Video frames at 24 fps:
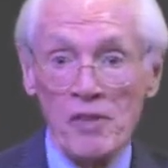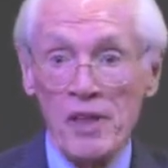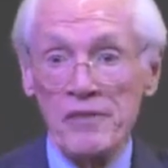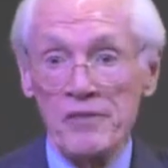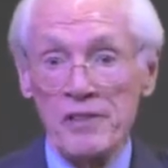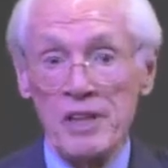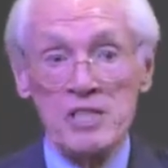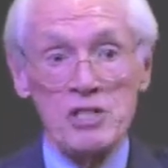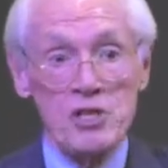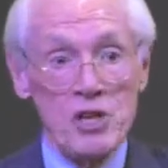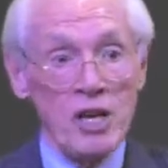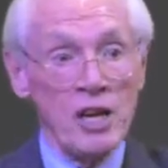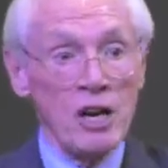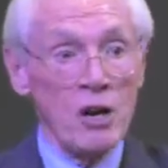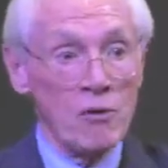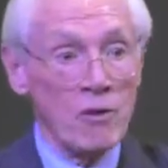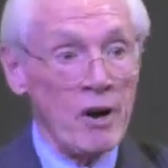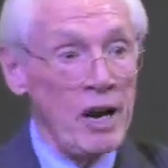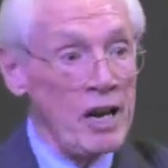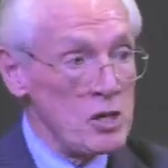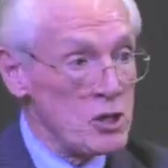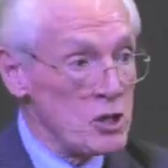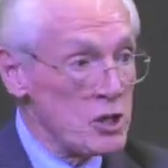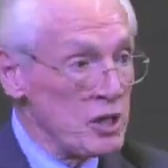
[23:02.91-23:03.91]
that the
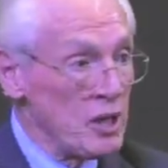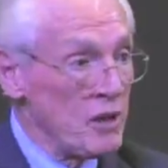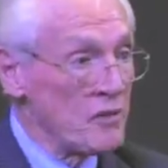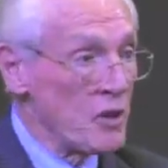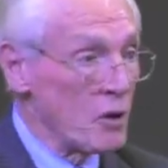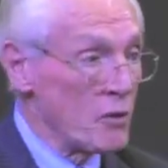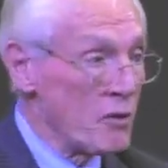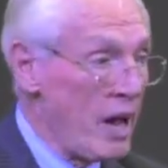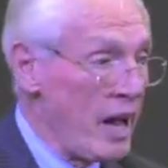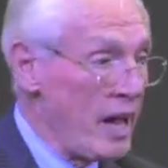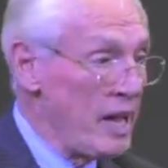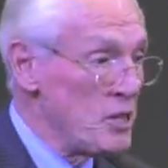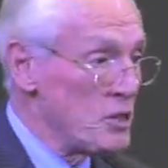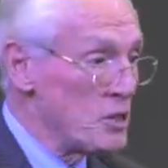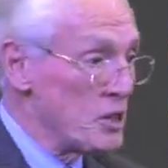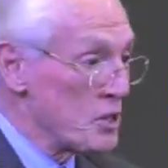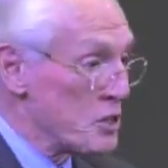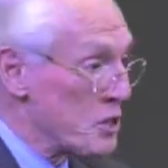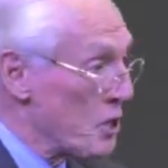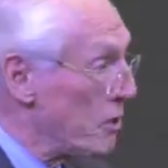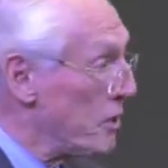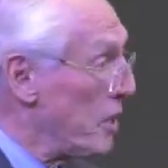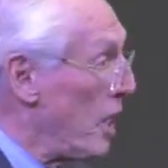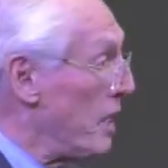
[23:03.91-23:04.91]
generation of the
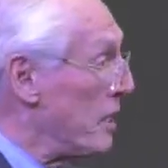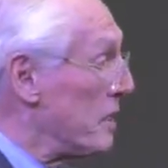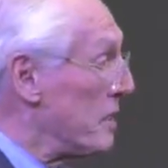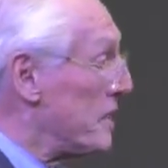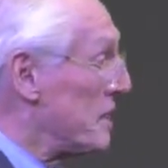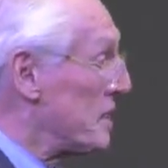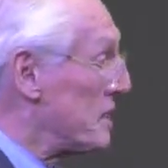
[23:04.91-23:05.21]
righteous are not